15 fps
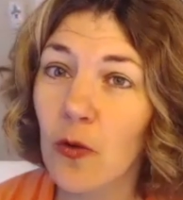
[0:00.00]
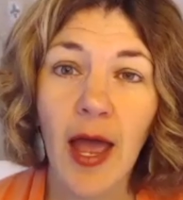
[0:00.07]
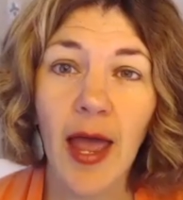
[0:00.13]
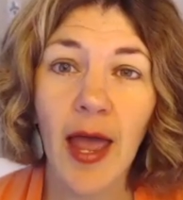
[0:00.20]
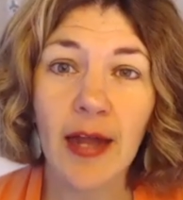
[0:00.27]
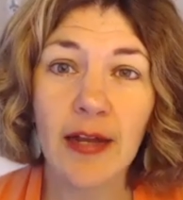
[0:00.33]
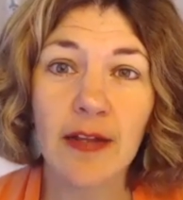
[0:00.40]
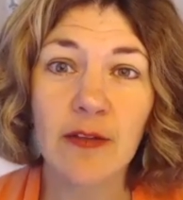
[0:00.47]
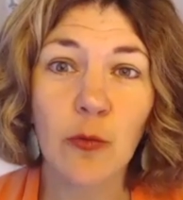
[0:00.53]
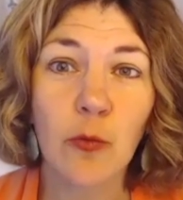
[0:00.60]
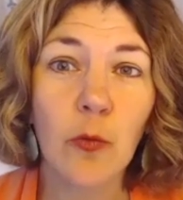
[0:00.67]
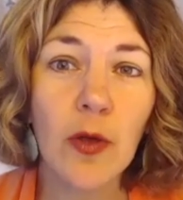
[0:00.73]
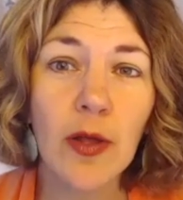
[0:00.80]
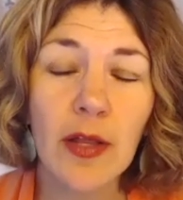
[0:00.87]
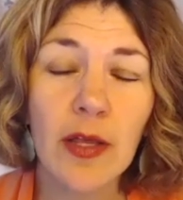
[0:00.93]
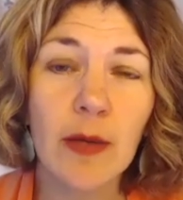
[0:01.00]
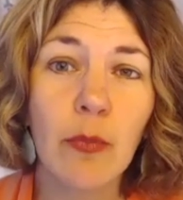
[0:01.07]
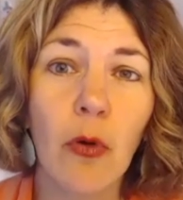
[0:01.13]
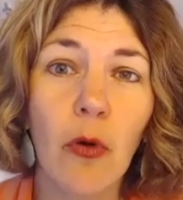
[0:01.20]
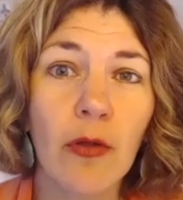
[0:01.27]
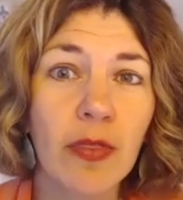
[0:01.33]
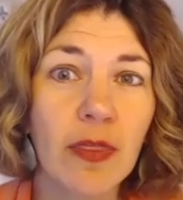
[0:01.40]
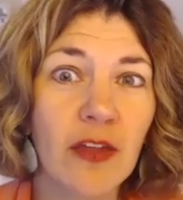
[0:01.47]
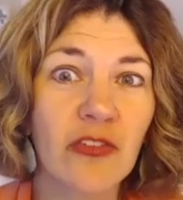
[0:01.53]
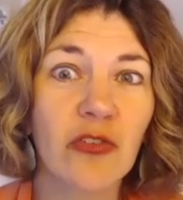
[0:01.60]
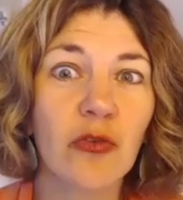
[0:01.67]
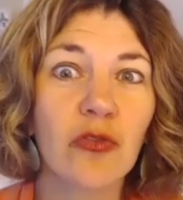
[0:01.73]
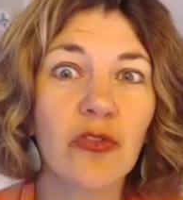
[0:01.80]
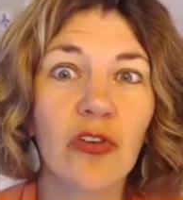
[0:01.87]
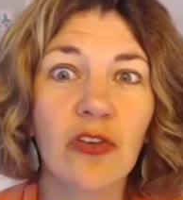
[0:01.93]
And it's really important that you
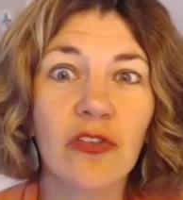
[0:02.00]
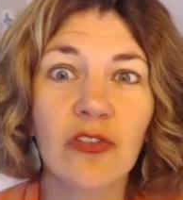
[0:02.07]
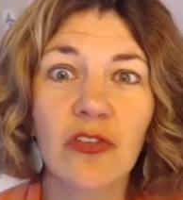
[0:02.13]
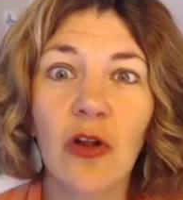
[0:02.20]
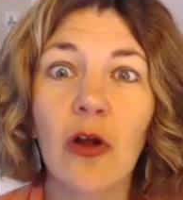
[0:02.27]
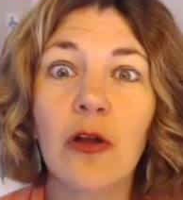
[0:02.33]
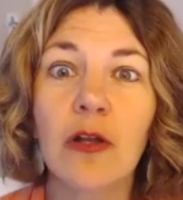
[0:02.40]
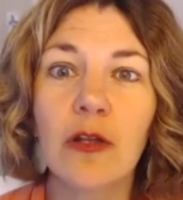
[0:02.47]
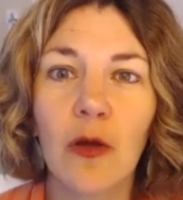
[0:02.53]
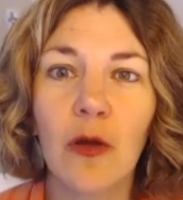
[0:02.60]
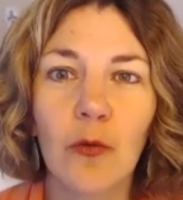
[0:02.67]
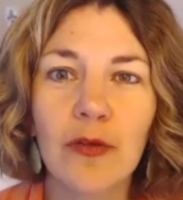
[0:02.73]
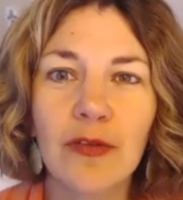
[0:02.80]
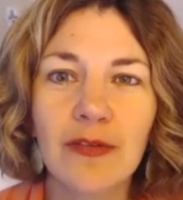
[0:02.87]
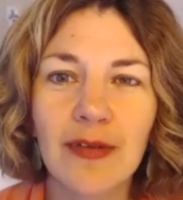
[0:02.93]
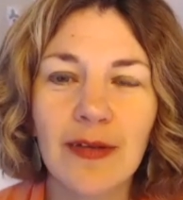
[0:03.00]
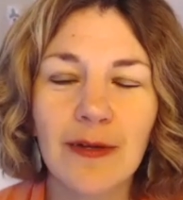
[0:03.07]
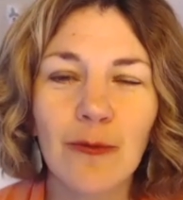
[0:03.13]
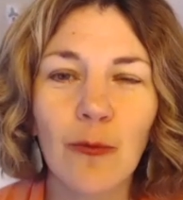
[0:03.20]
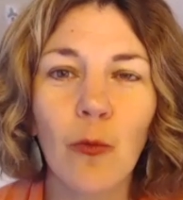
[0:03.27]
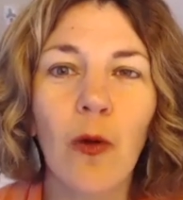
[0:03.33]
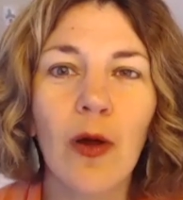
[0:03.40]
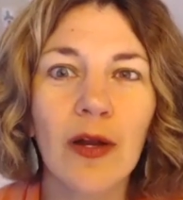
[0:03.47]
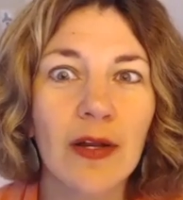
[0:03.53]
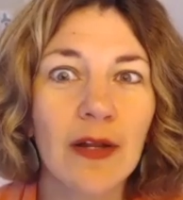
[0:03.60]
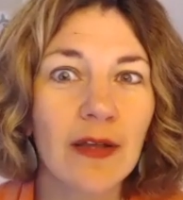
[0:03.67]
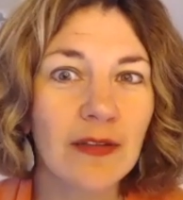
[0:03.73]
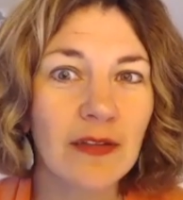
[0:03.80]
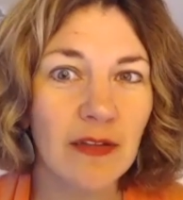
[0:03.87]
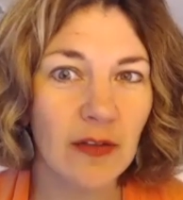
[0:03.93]
just start noticing what it
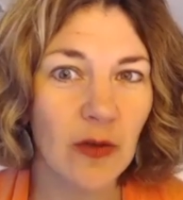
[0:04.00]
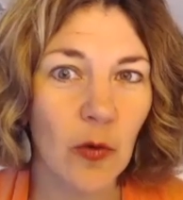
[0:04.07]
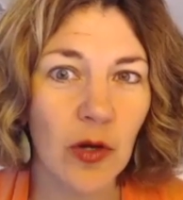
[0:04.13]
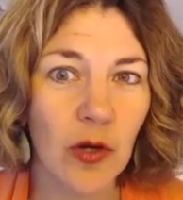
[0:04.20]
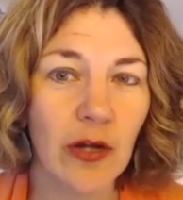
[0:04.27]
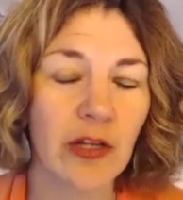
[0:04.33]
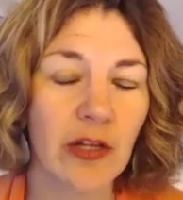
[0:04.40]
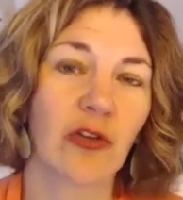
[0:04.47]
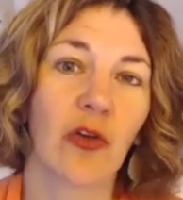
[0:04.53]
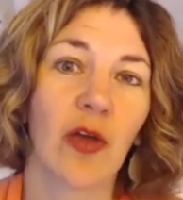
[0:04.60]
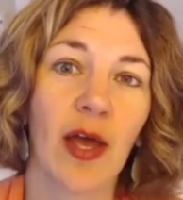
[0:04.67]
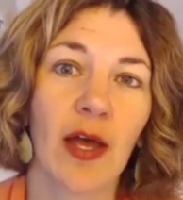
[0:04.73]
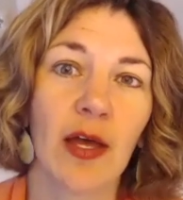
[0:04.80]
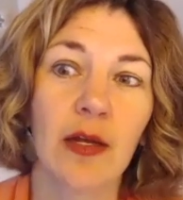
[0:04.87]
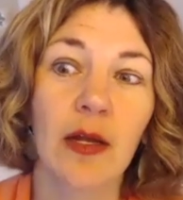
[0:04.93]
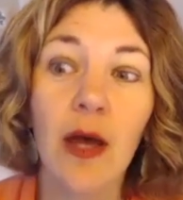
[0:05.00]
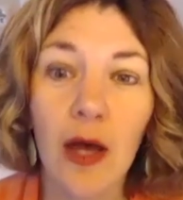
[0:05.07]
is that's going on in your head